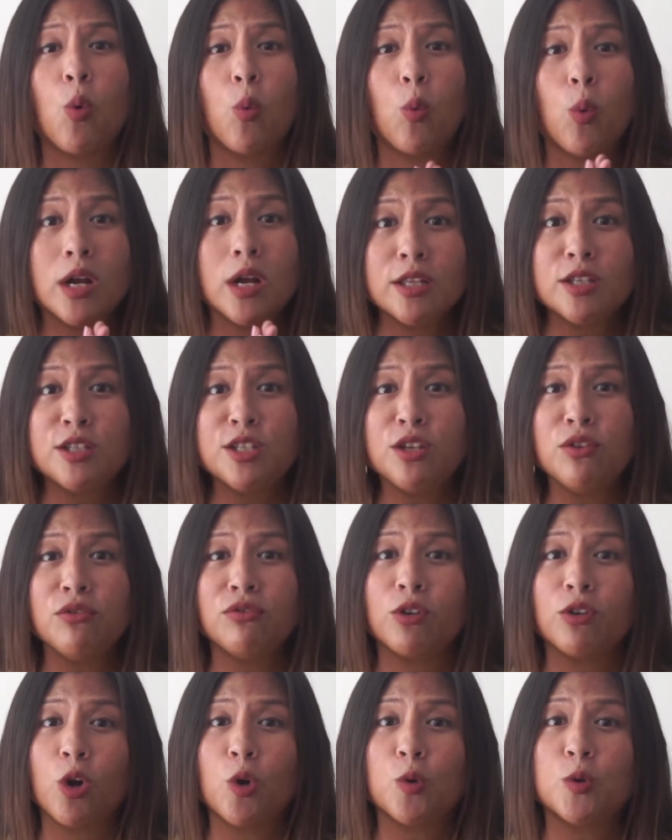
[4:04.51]
Once
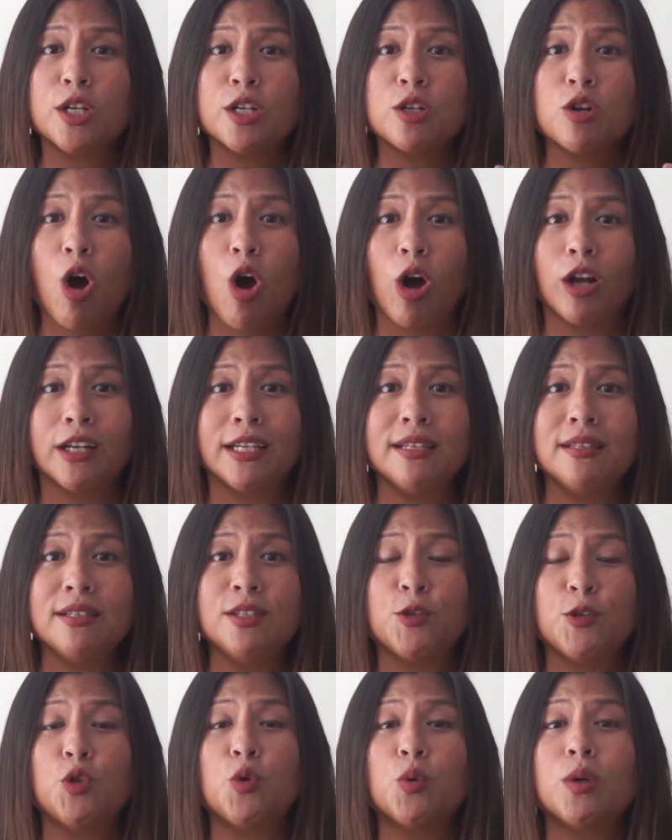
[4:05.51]
you've grown an
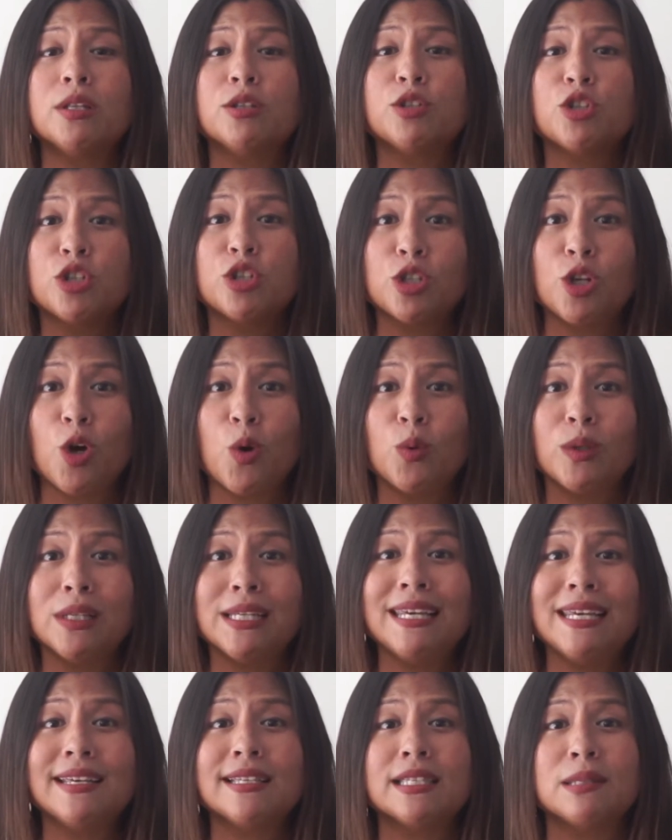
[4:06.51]
audience, you can
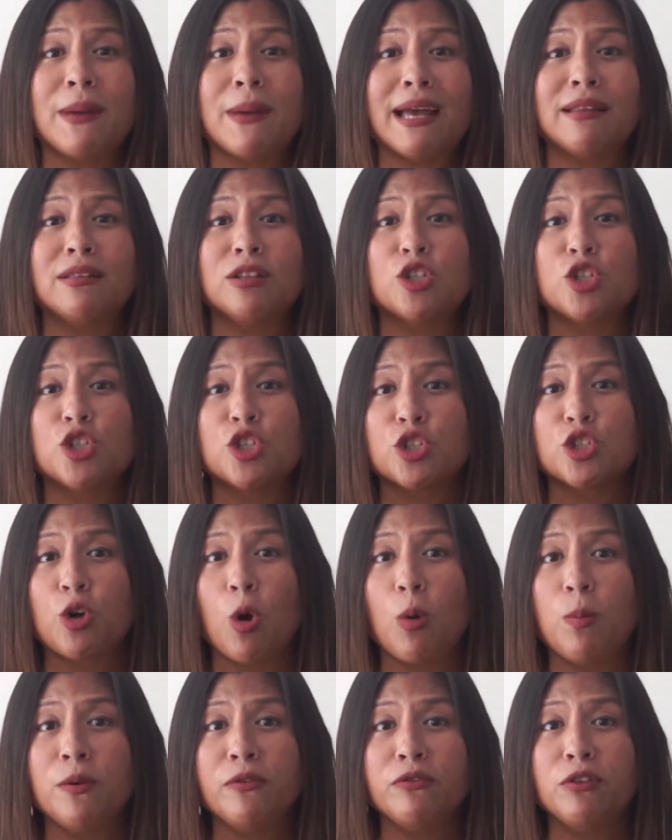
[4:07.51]
slowly expand the
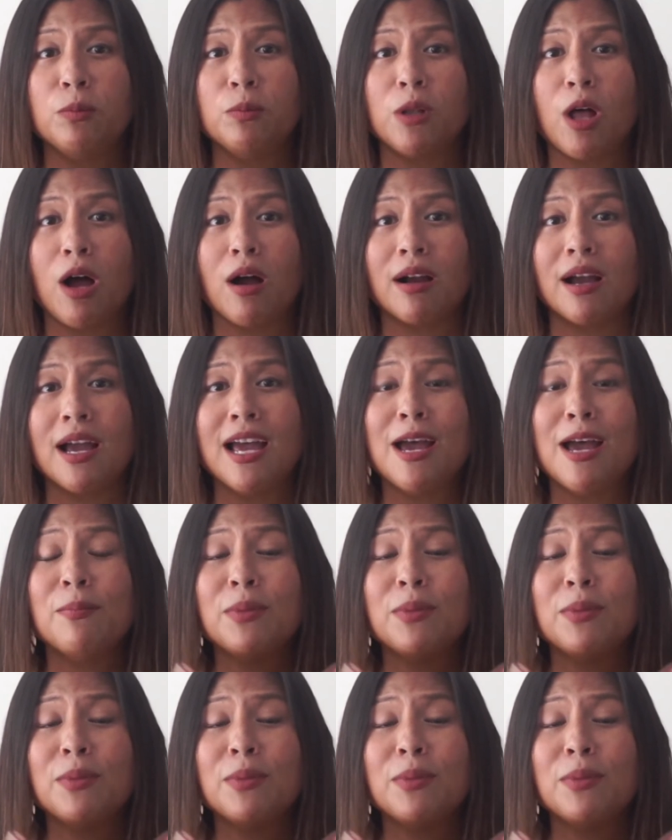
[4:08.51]
scope of your blog,